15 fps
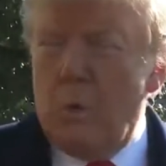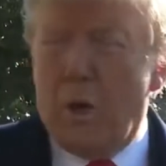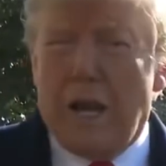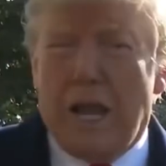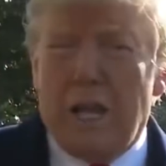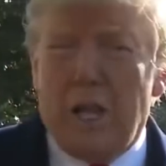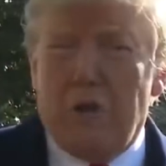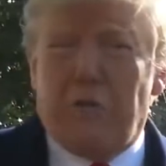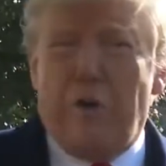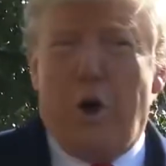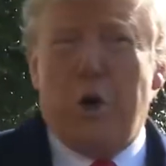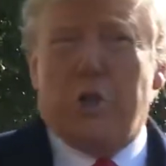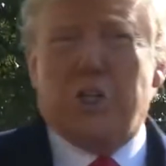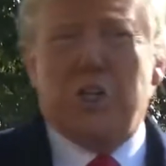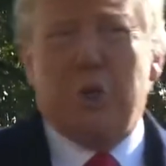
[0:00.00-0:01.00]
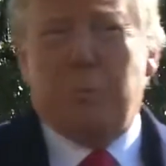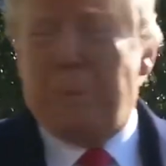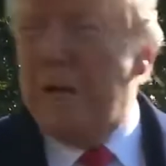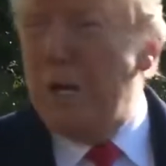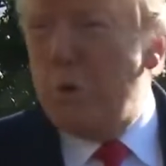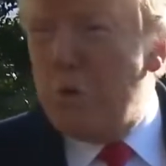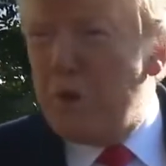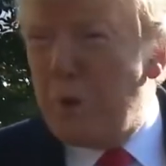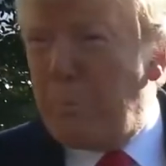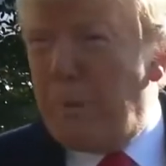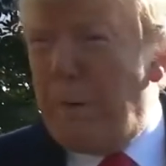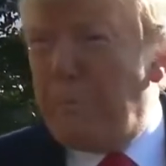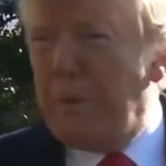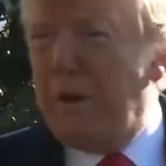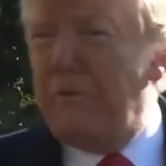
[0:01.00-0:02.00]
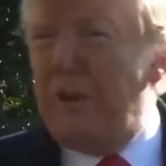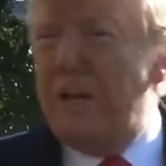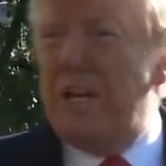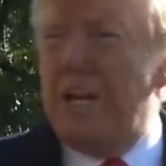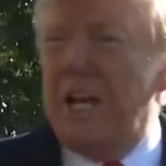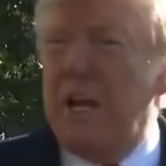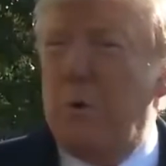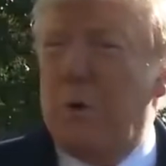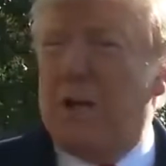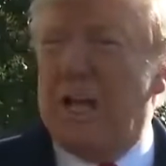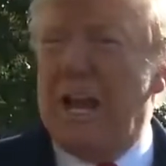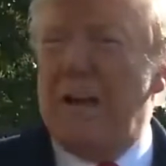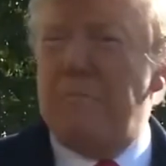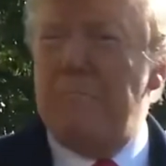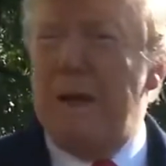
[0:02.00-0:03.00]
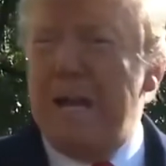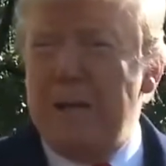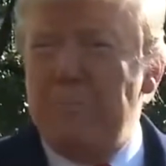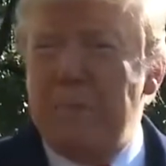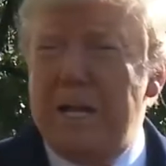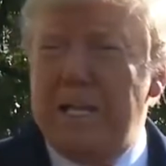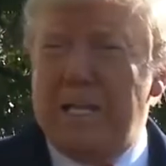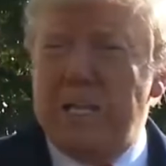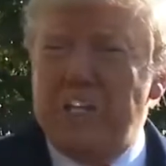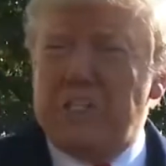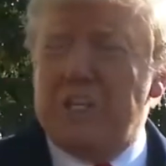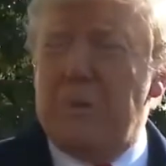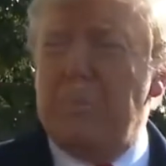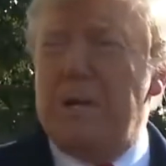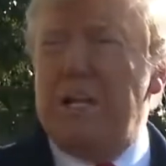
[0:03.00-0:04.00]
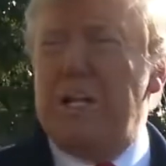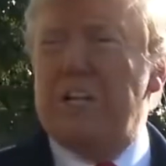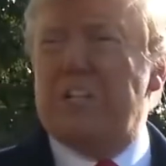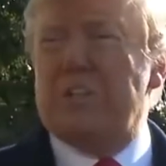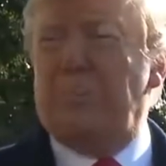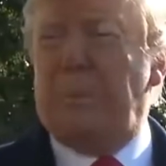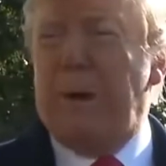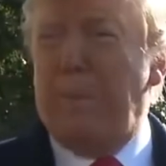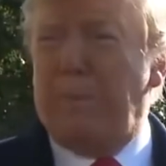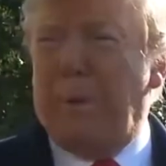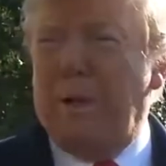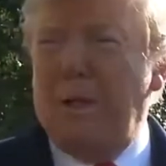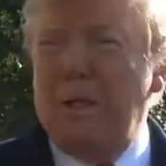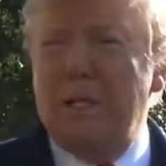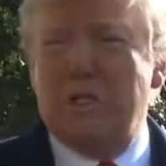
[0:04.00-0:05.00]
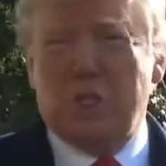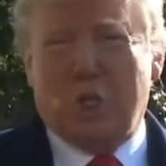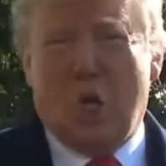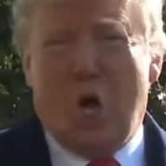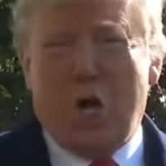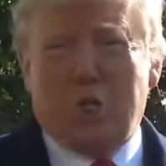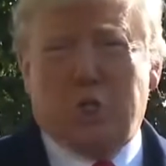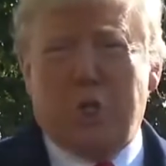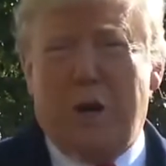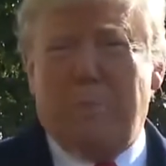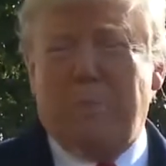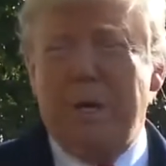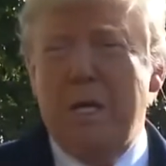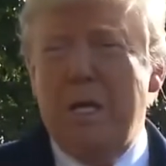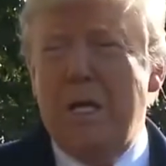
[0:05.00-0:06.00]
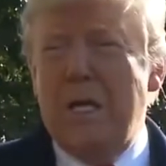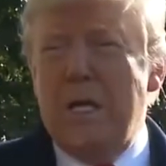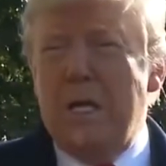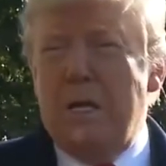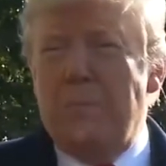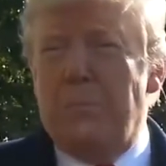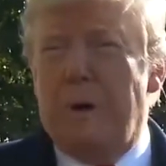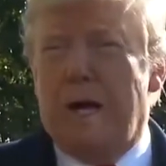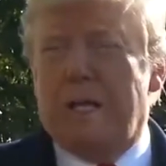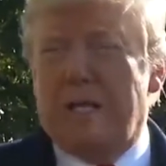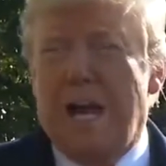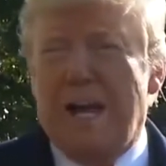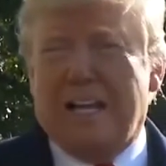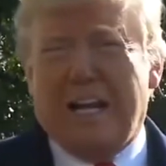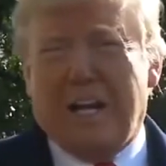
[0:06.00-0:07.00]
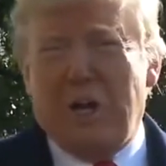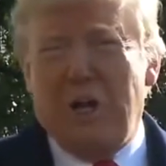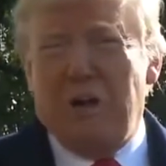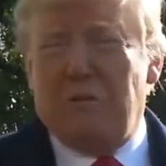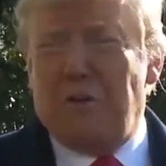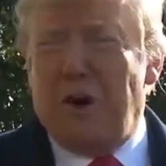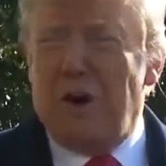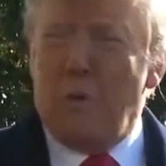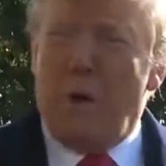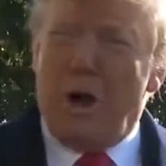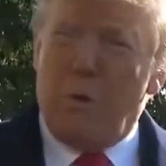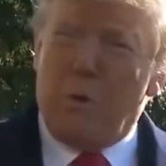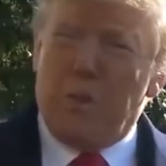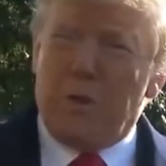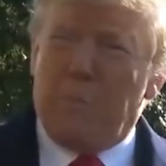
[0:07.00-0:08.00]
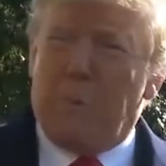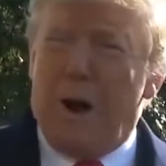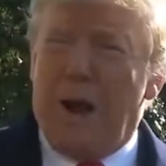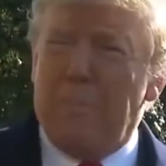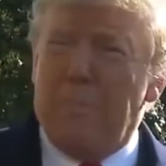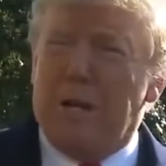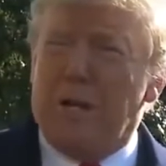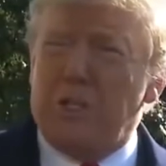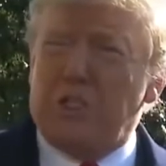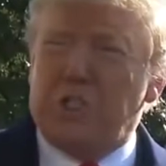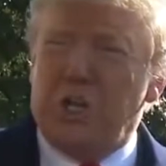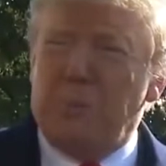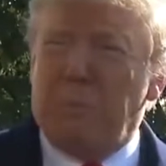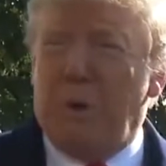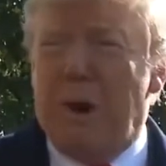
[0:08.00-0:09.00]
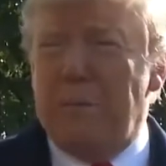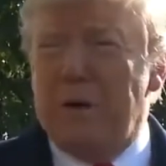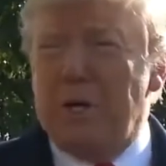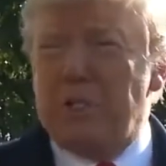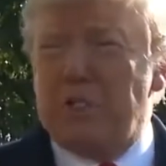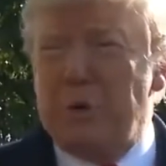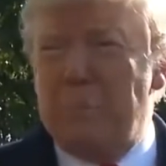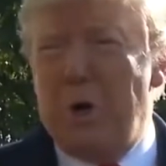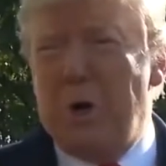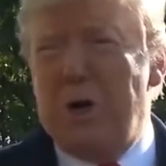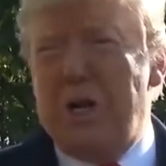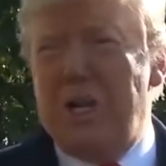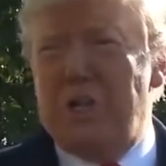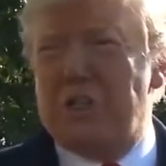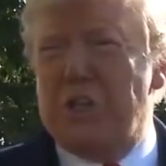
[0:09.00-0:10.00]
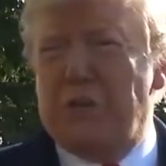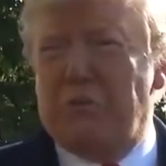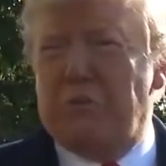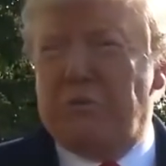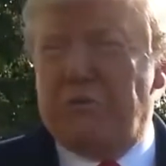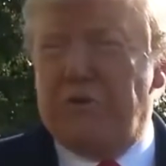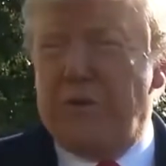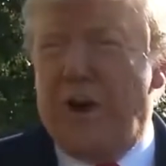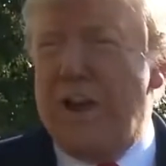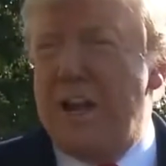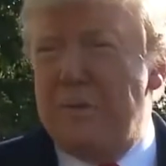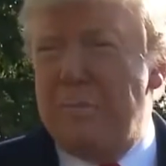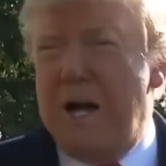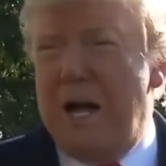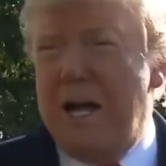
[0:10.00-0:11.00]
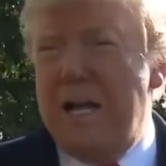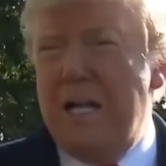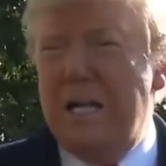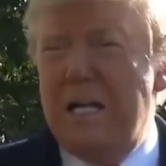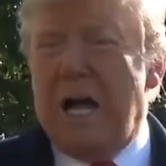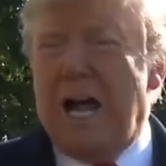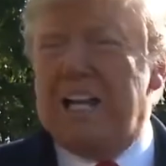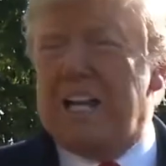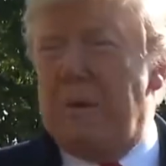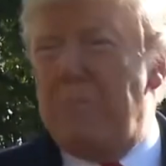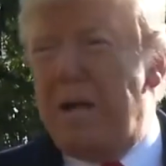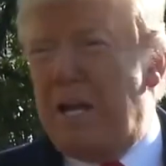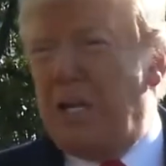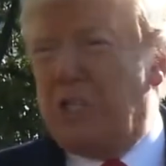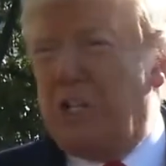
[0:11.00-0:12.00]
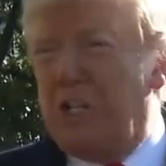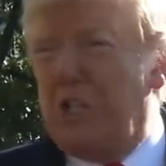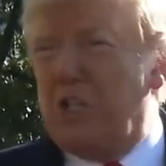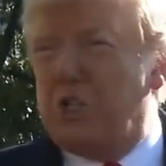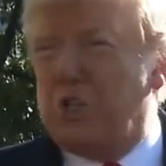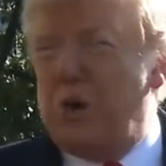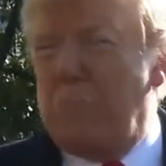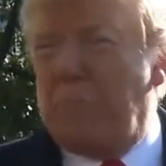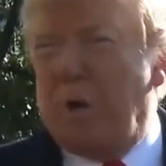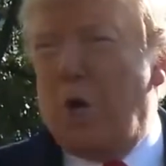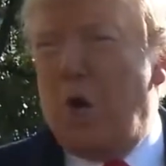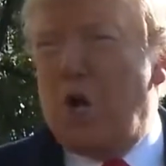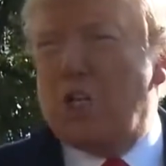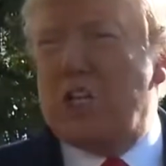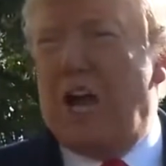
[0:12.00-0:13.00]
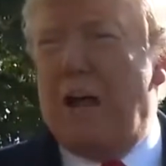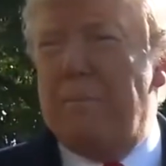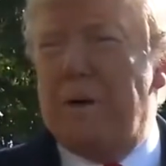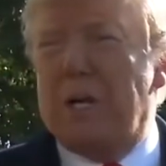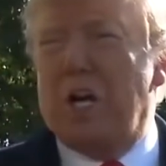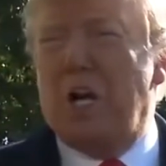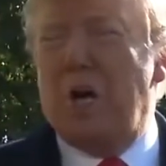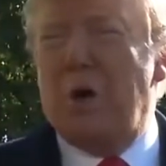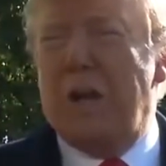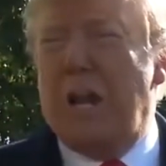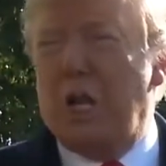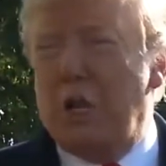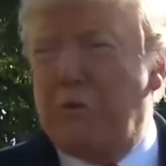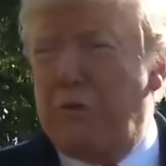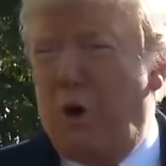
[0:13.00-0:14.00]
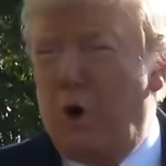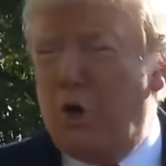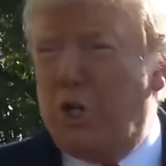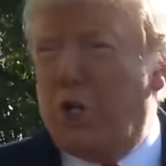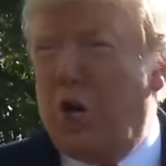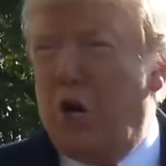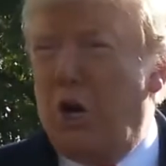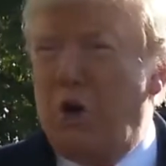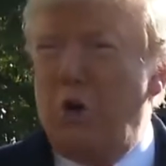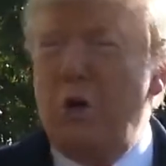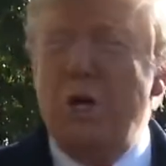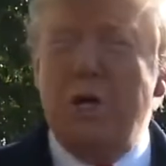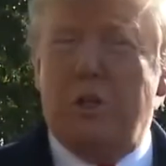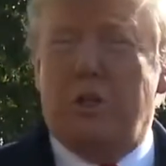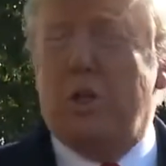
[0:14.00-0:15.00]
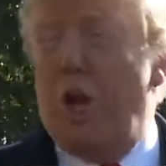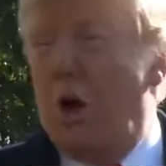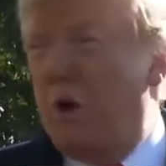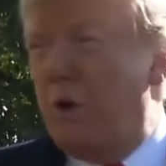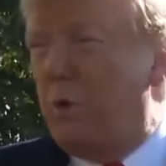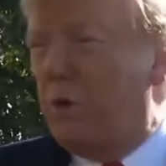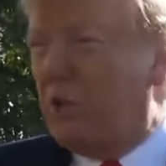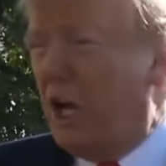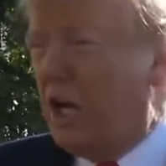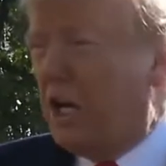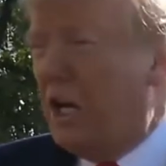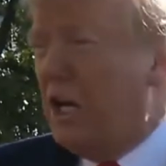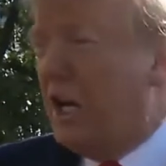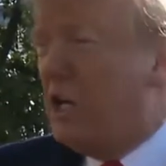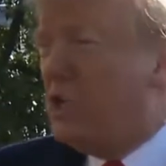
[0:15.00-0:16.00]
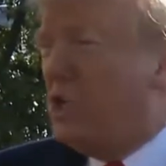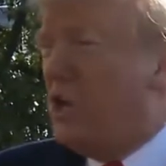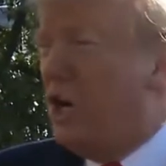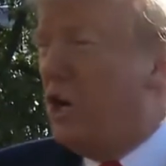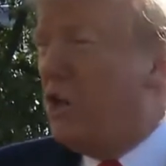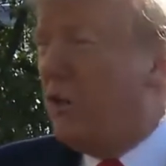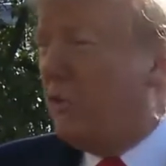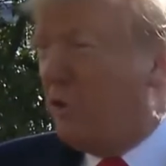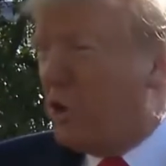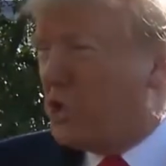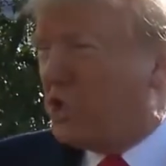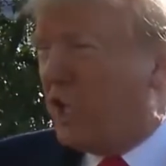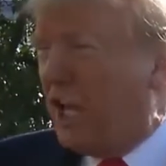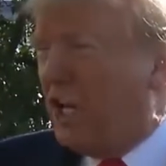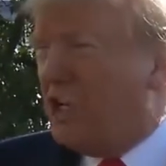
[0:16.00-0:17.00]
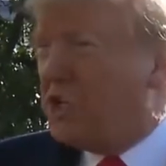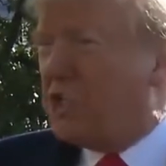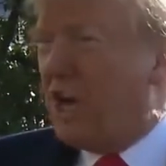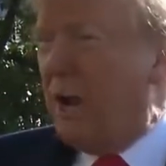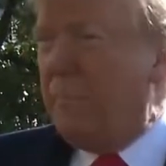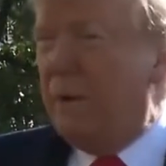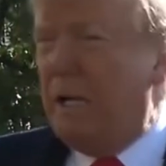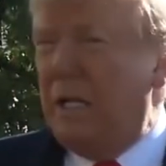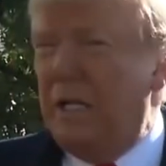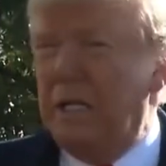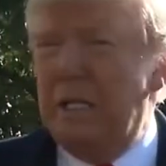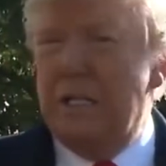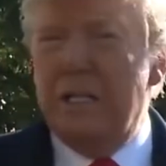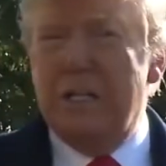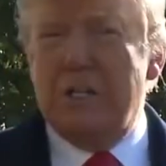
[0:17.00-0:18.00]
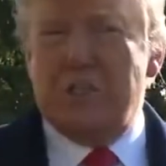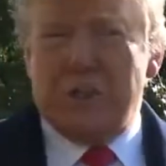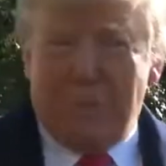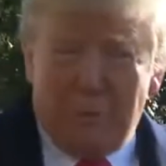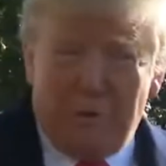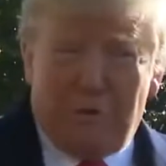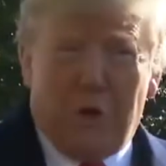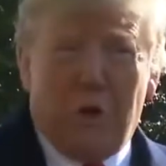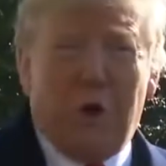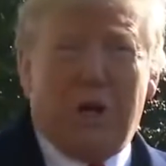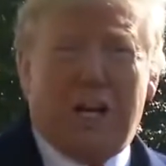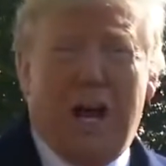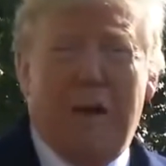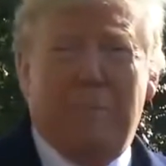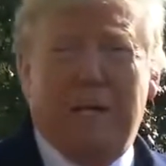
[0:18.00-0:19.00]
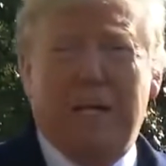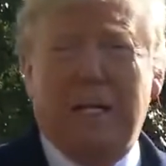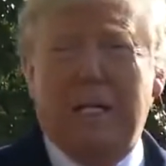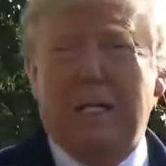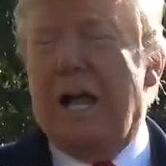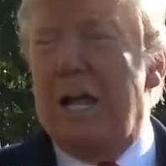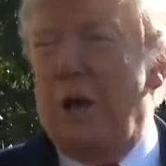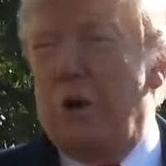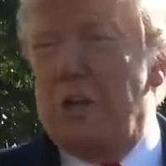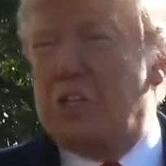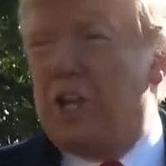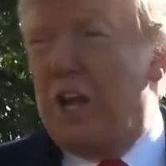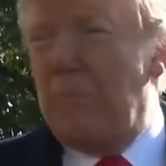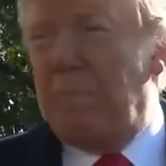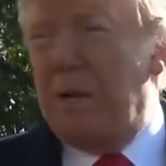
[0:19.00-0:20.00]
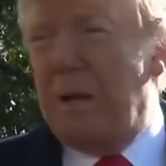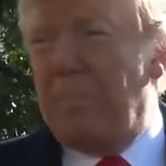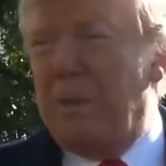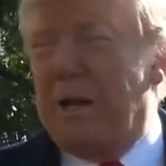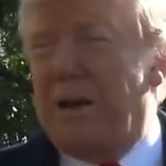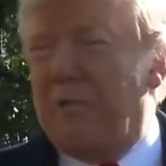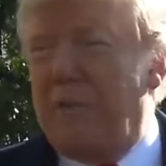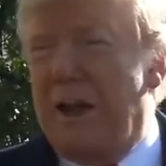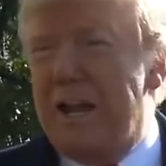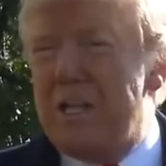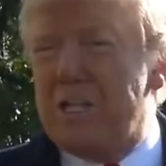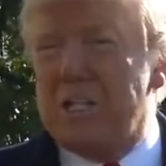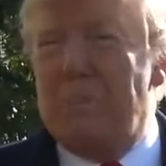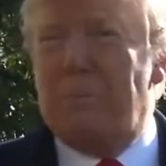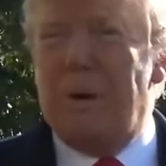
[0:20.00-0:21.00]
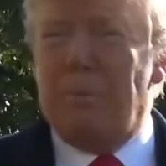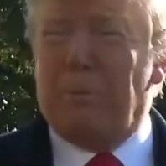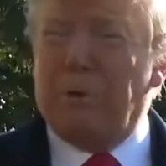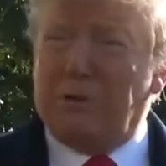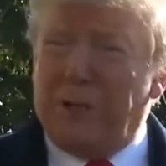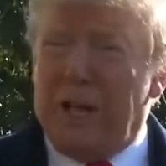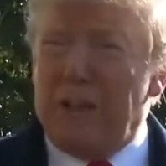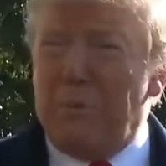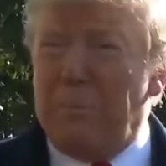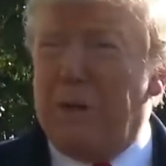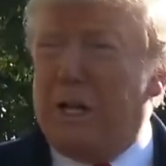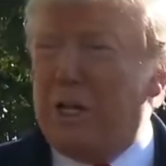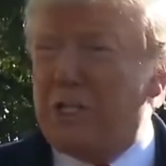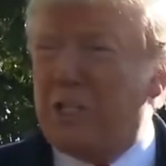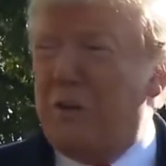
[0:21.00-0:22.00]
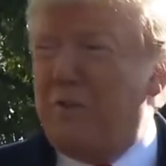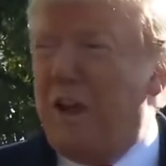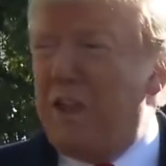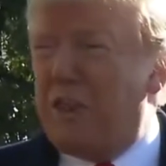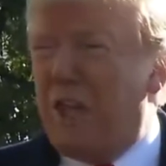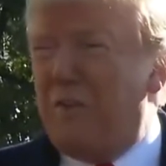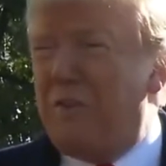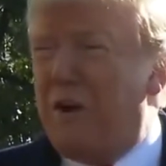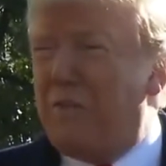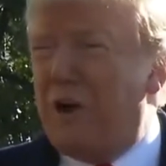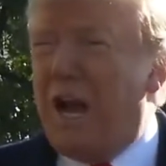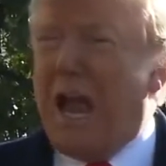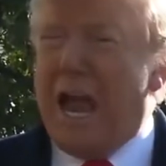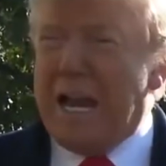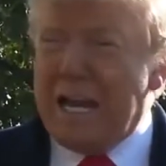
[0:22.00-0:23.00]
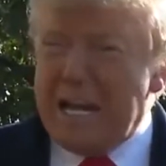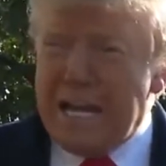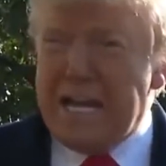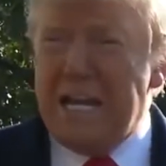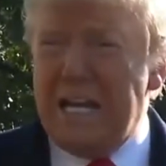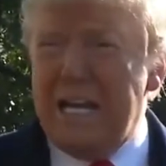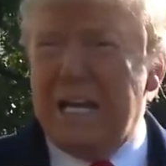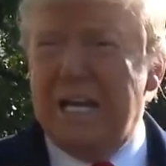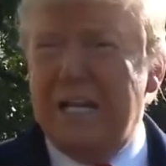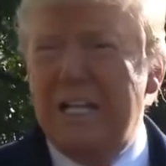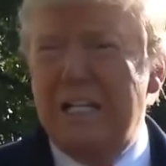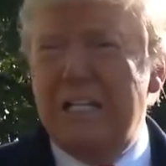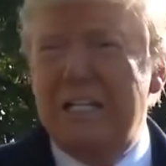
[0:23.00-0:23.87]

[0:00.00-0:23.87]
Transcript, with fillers: Well, I look forward to being with the people of India. We're going to have many millions and millions of people. It's a long trip, but I get along very well with the Prime Minister, Prime Minister Modi. He's a friend of mine. I committed to this trip a long time ago, and I look forward to go, going. We're taking, as you know, the First Lady's coming. Some of you are coming. I hear it's going to be a big event. Some people say the biggest event they've ever had in India.